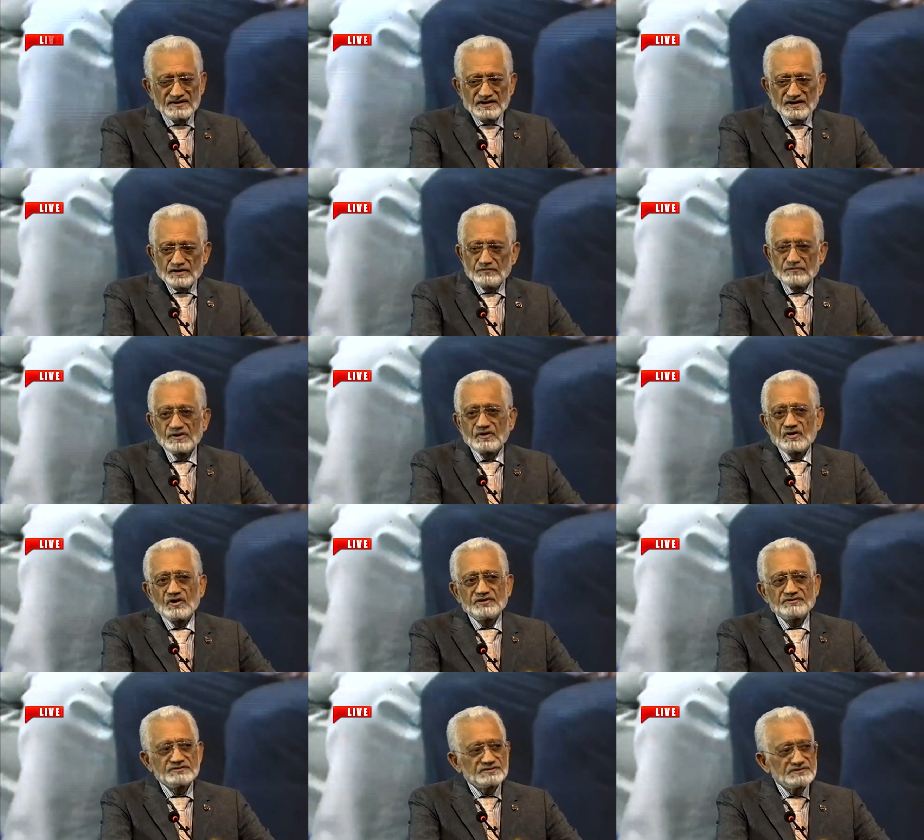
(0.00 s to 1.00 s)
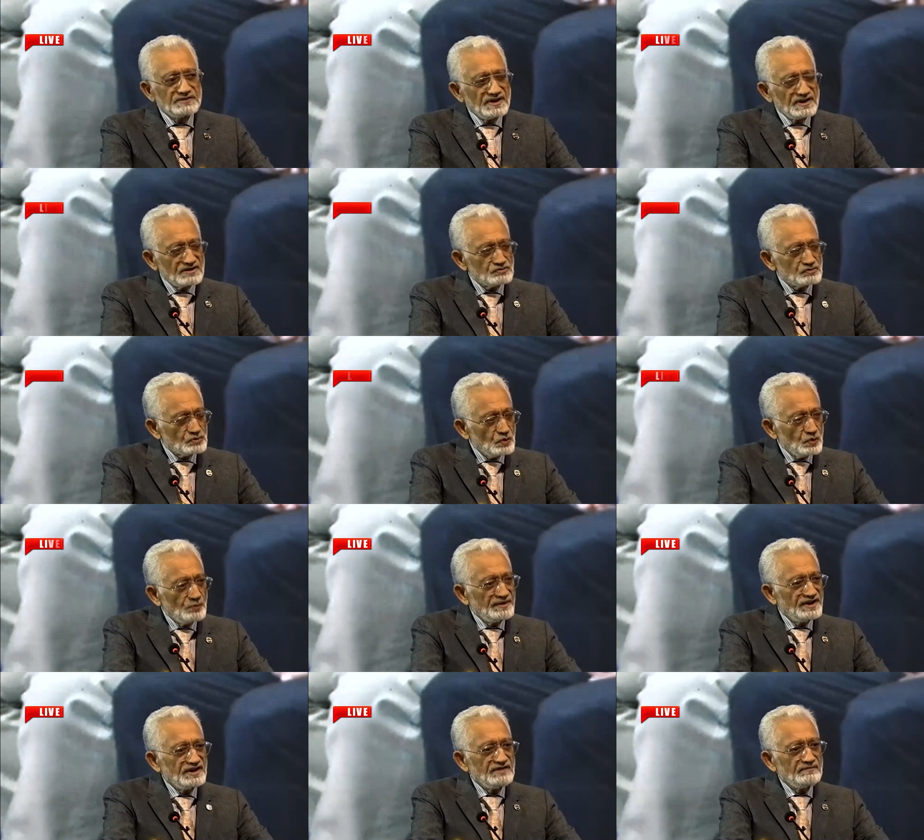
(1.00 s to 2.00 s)
because there are so
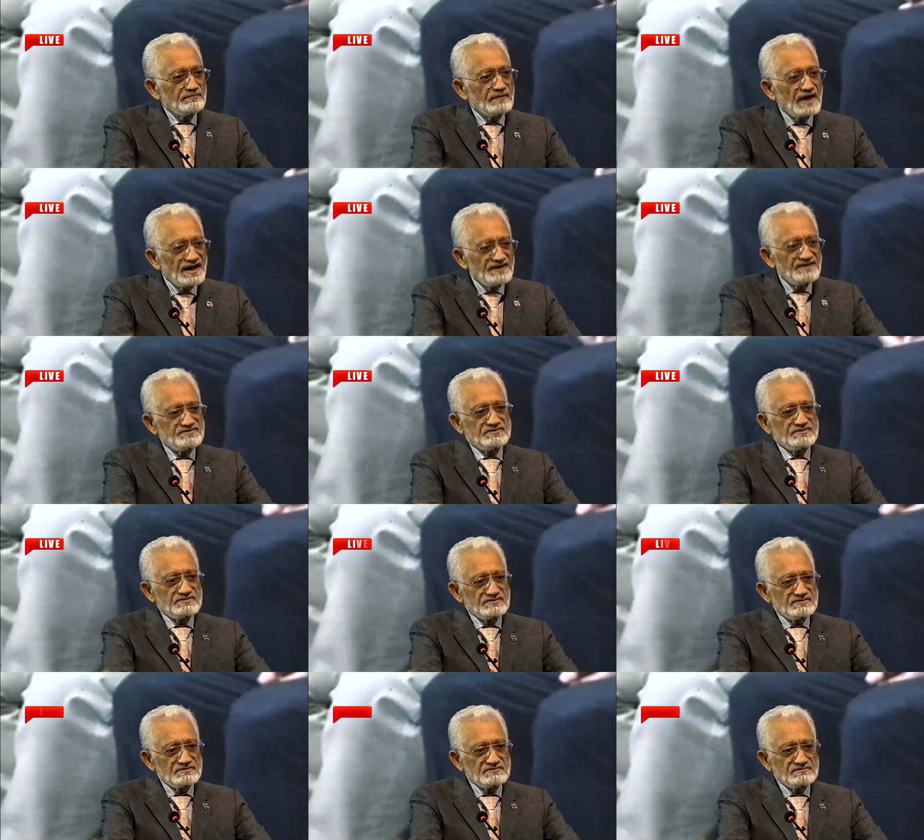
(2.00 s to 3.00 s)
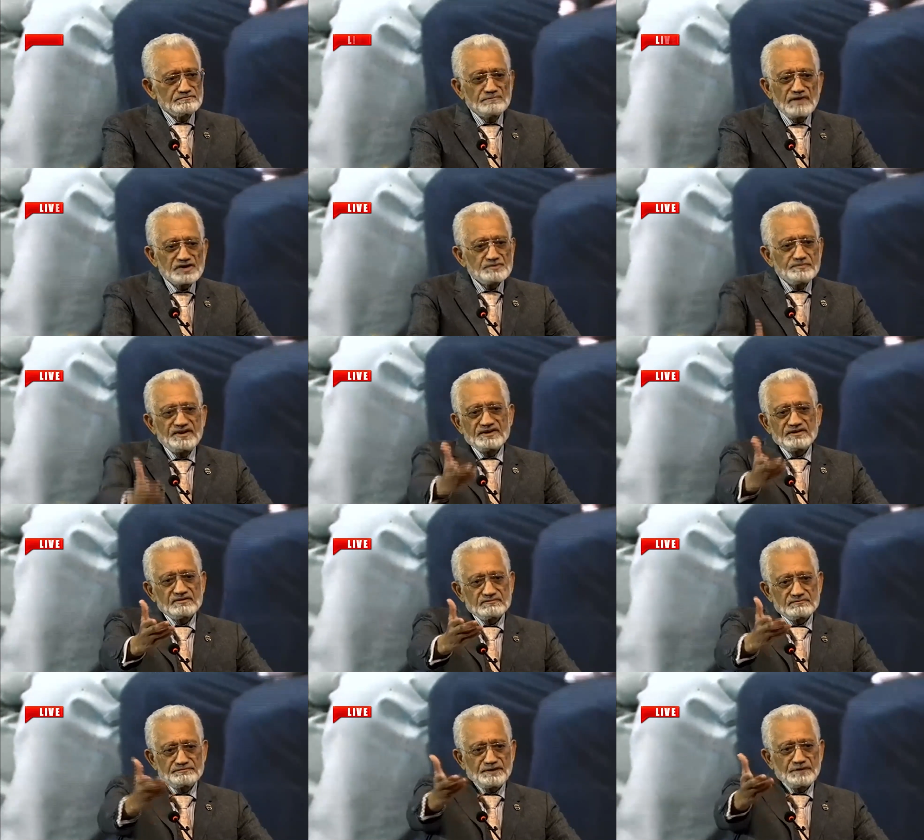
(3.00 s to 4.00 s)
many minds, much better
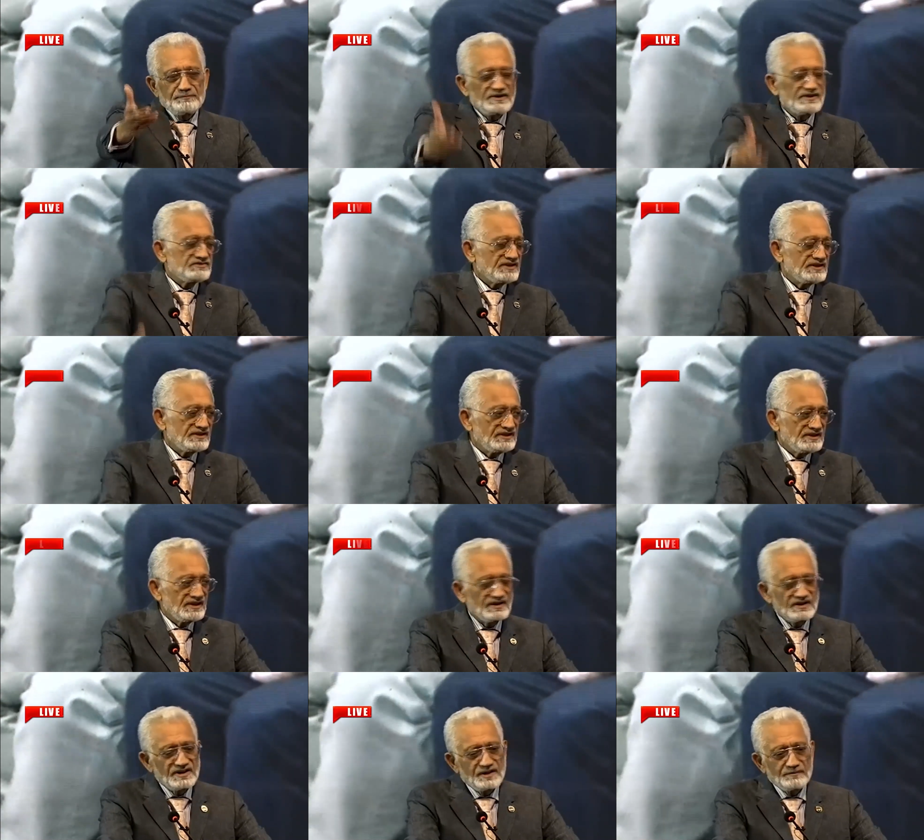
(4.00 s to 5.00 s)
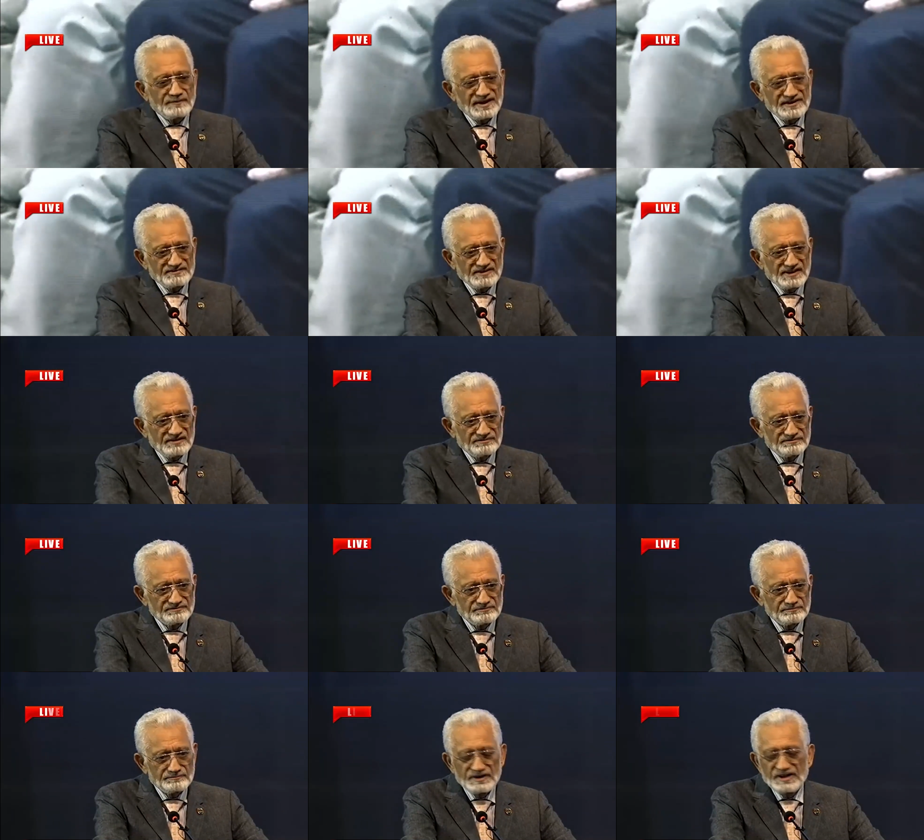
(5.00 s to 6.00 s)
people sitting there than myself.
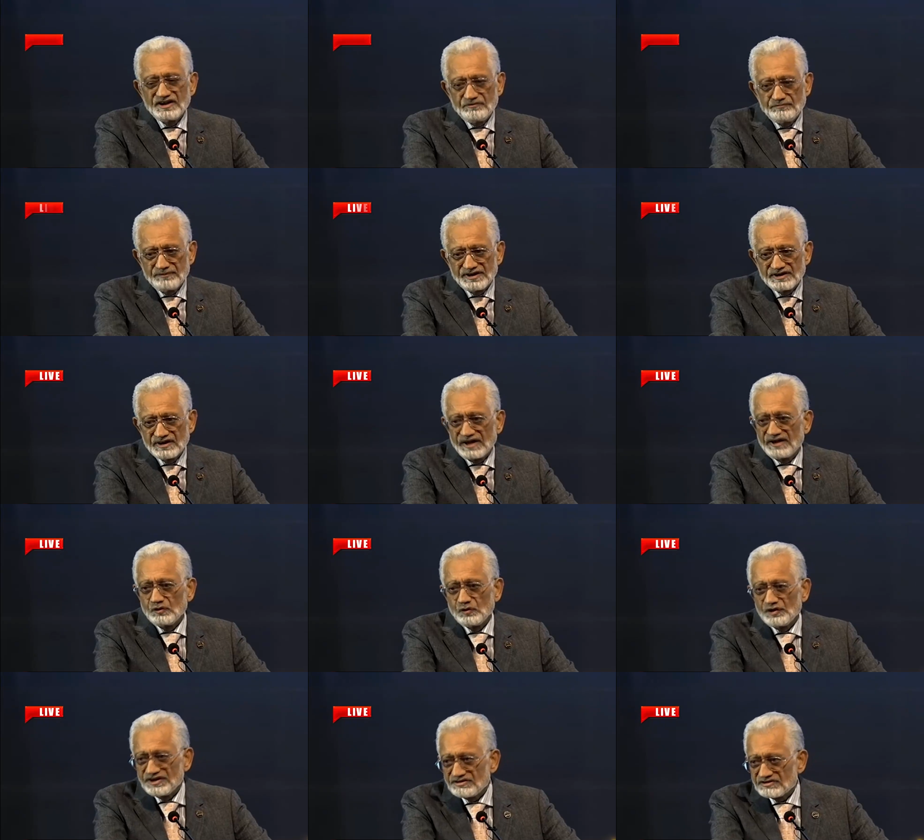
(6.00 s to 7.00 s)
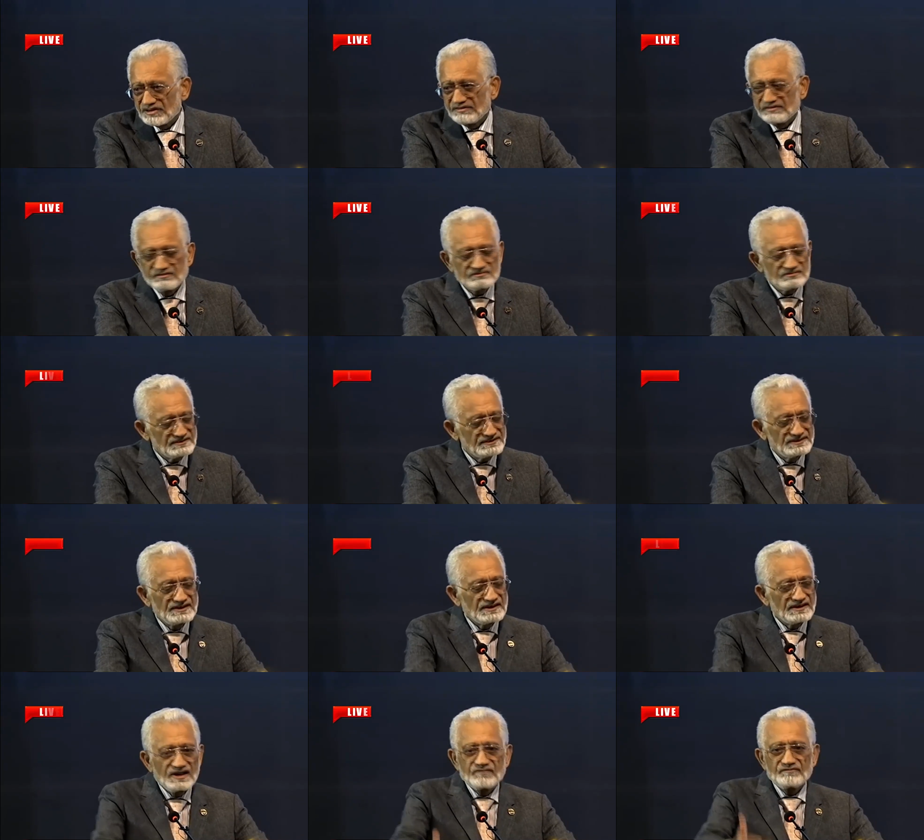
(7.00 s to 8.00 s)
Believe me, I know each and
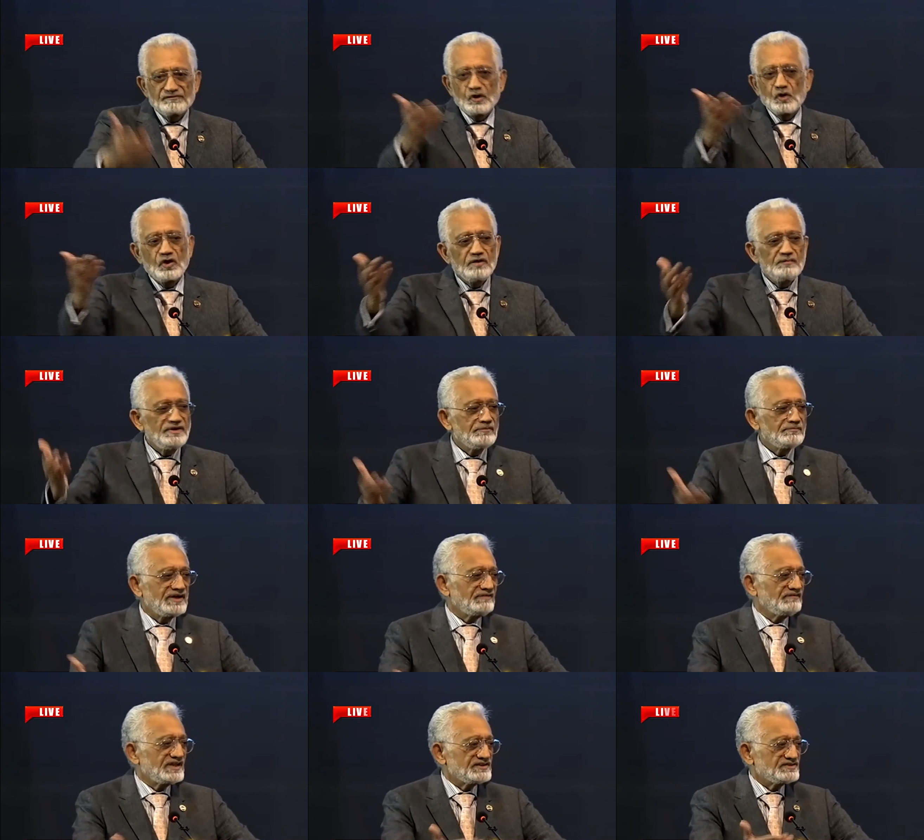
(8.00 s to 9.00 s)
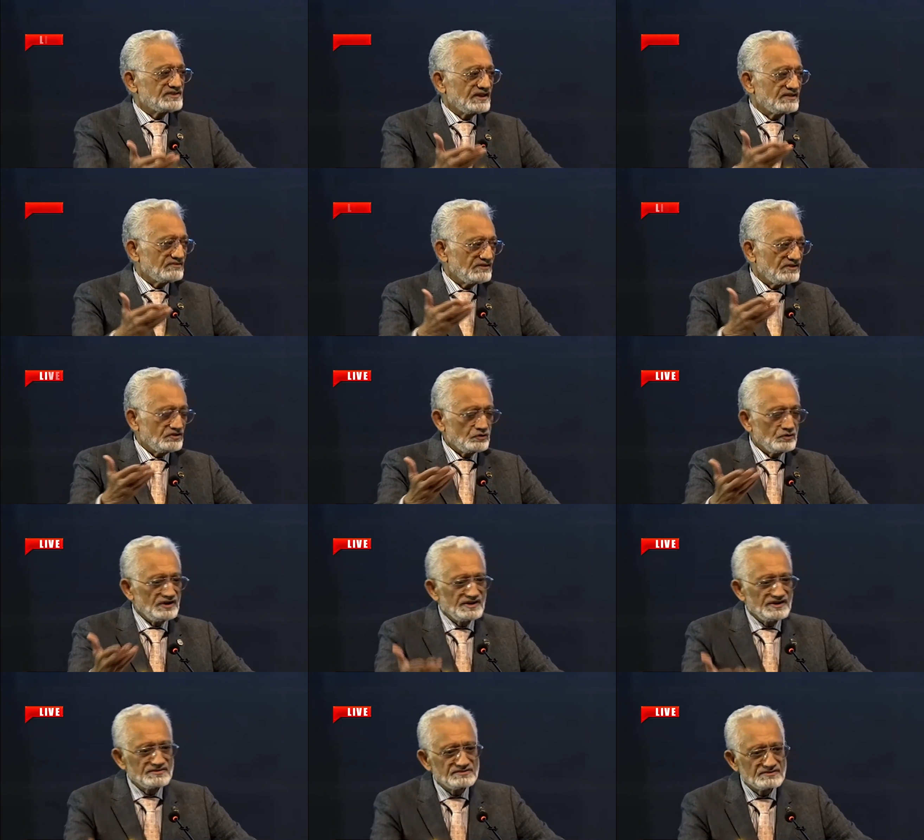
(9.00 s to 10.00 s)
they have all been my Vice Chancellor
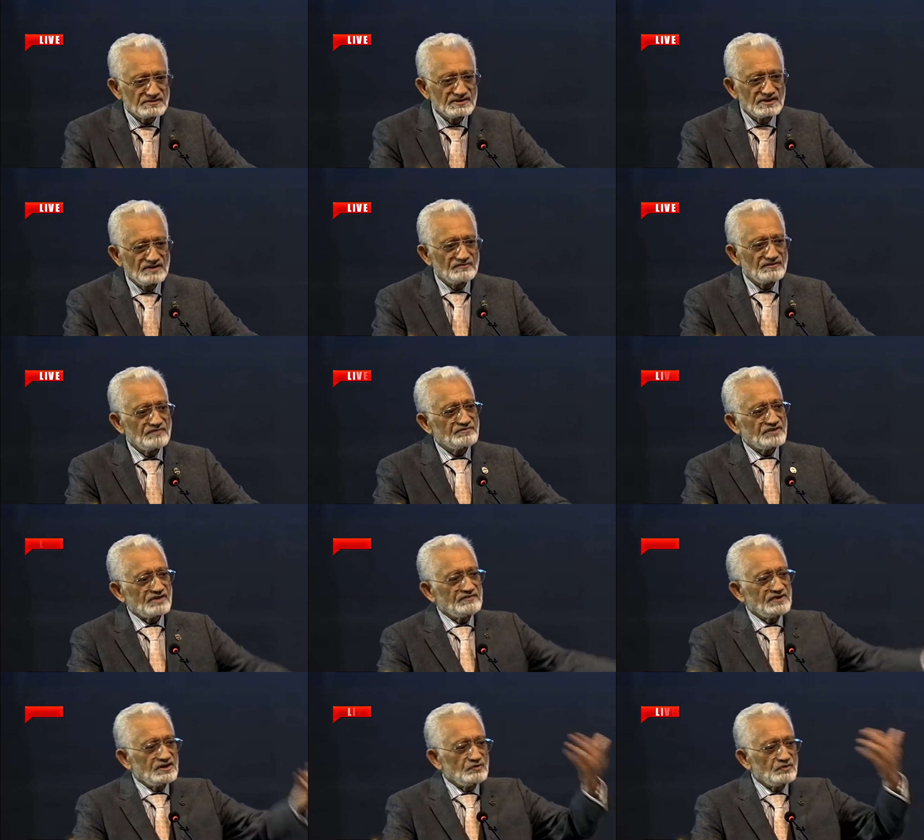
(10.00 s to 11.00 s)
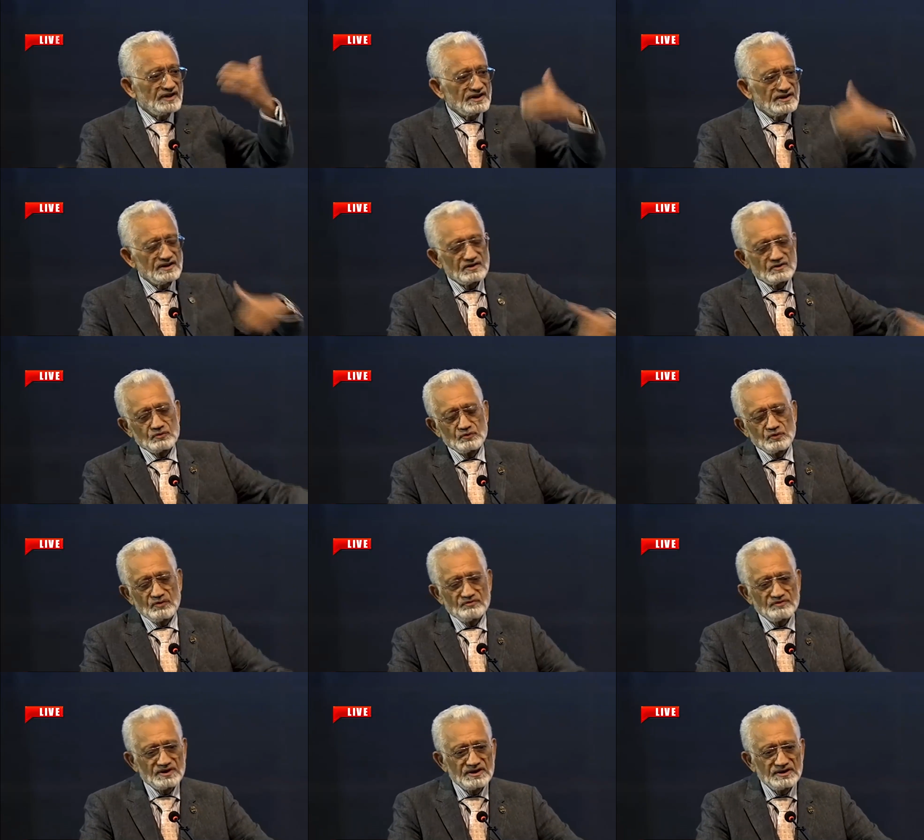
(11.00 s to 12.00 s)
colleagues. We have traveled together the whole
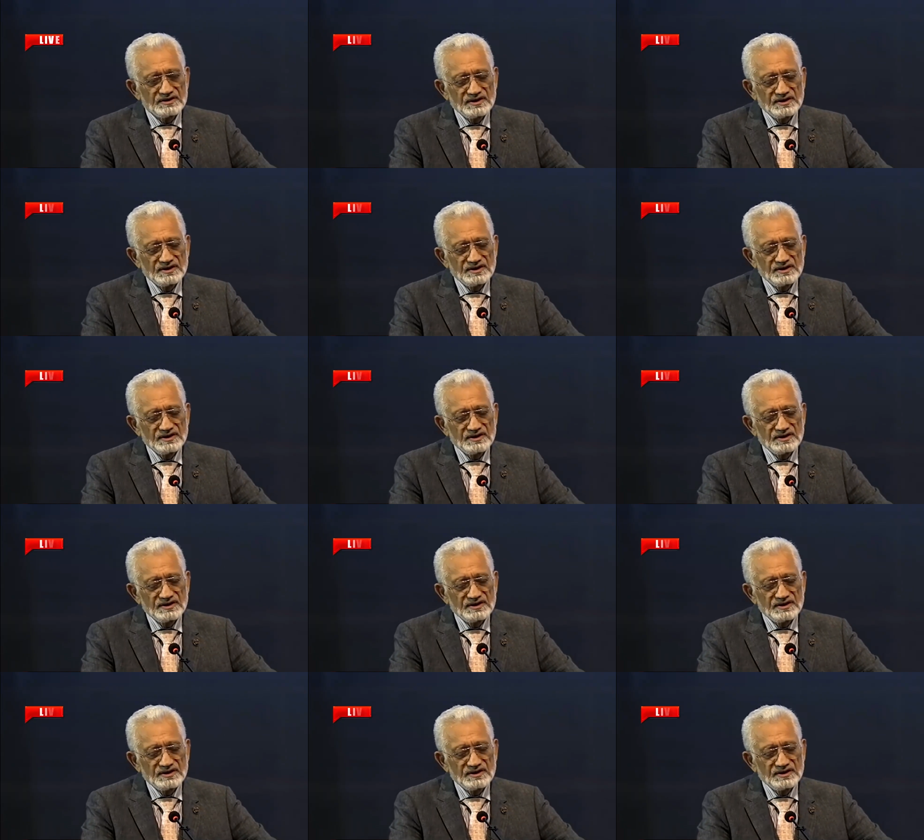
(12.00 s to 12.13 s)
world.